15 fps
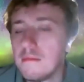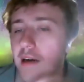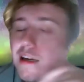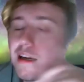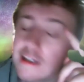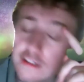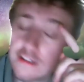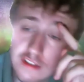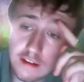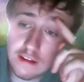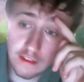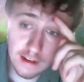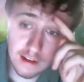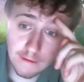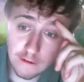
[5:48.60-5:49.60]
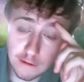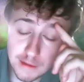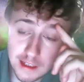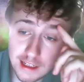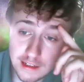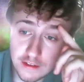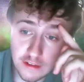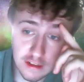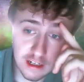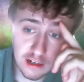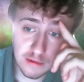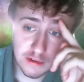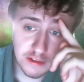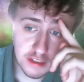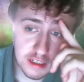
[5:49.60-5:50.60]
guess the thing for me that stood out
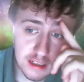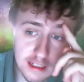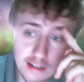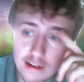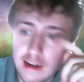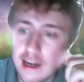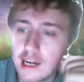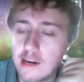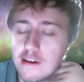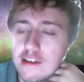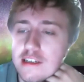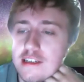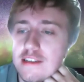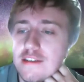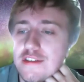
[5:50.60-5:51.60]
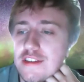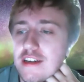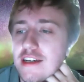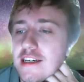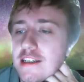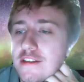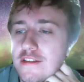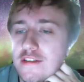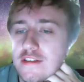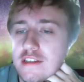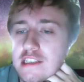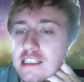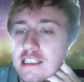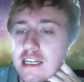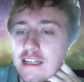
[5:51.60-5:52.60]
was clear, accurate, and concise.
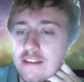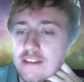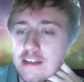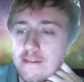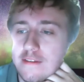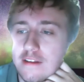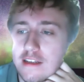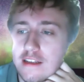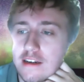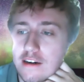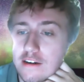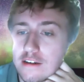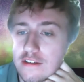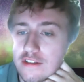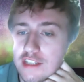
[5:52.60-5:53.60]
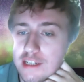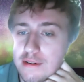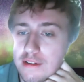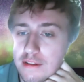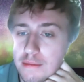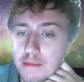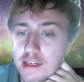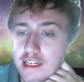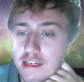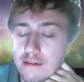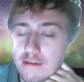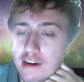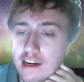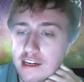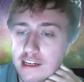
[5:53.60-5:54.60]
And that's definitely the hardest thing with me in
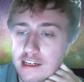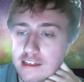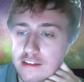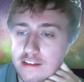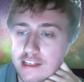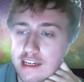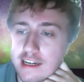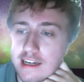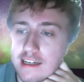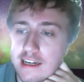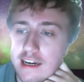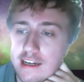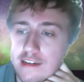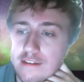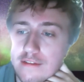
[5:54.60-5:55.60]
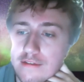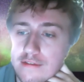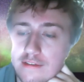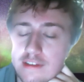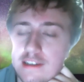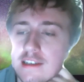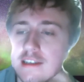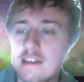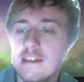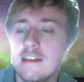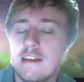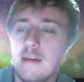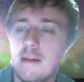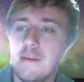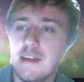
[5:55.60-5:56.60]
writing, is that
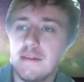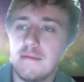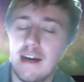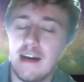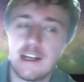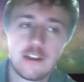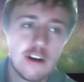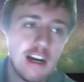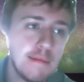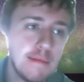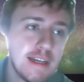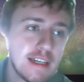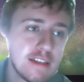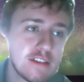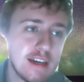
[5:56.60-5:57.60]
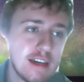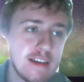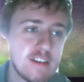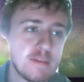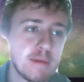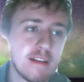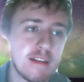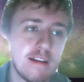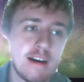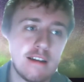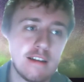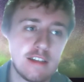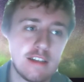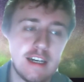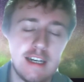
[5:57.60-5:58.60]
I mean, I try and be concise, but a lot
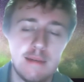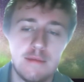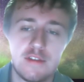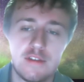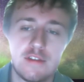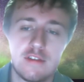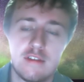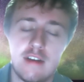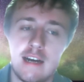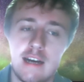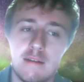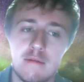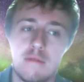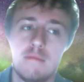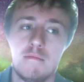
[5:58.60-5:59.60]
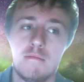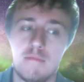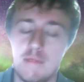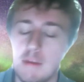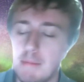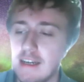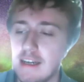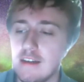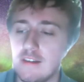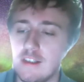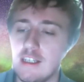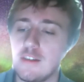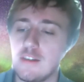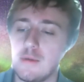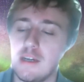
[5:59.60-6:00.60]
of the times the biggest
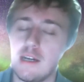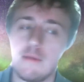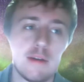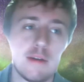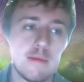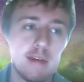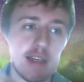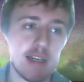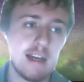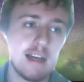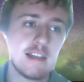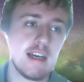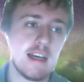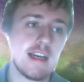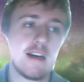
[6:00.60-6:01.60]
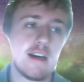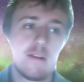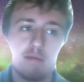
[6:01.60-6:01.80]
thing is when I reread it, I take out